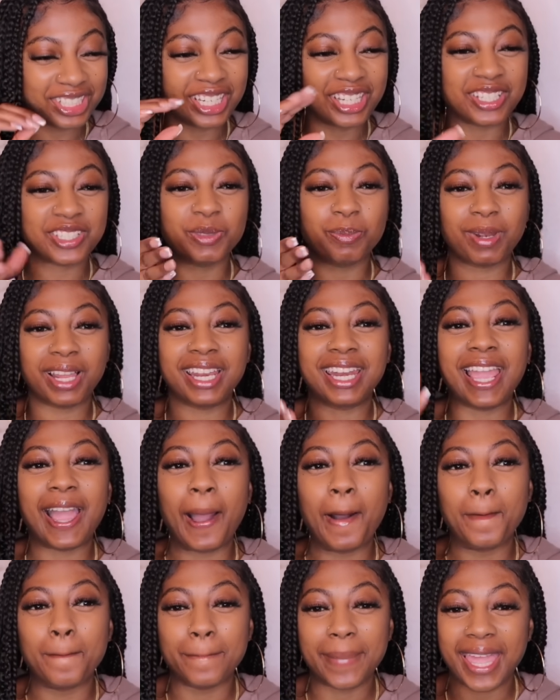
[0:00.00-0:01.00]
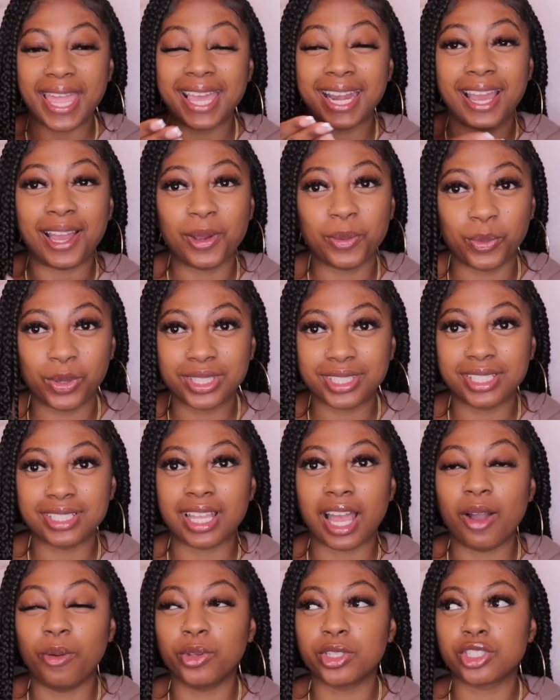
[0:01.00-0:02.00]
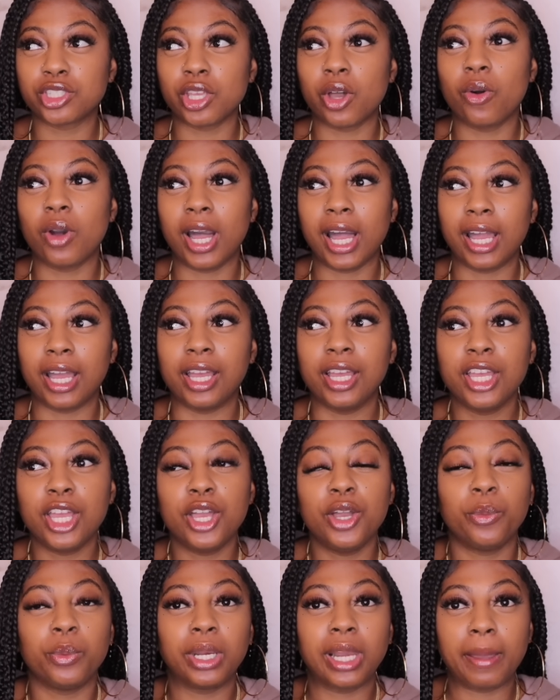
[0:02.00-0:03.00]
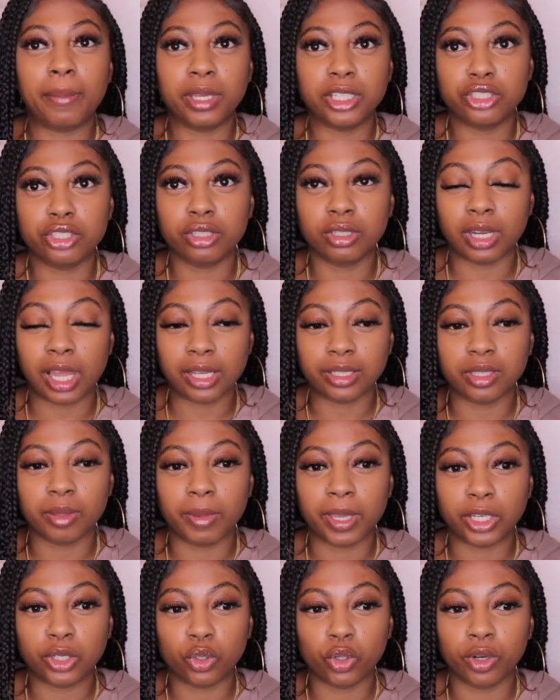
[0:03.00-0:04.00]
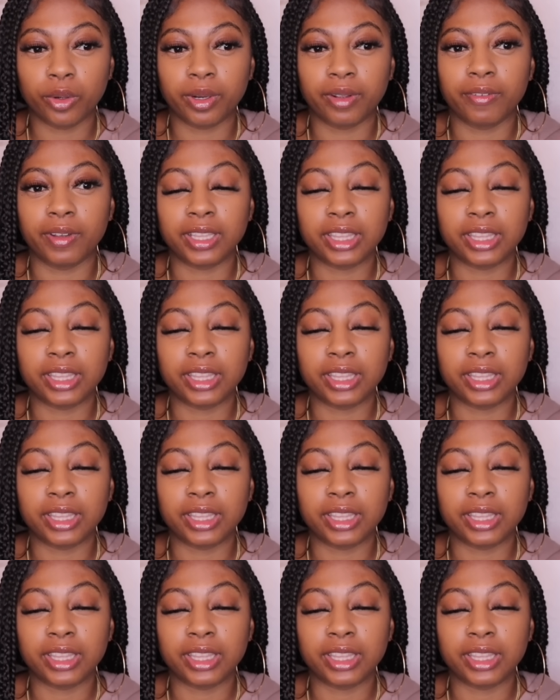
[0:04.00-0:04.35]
She didn't explain it how mad I was, because I was so hot. We like, make sure you lock the back door or whatever.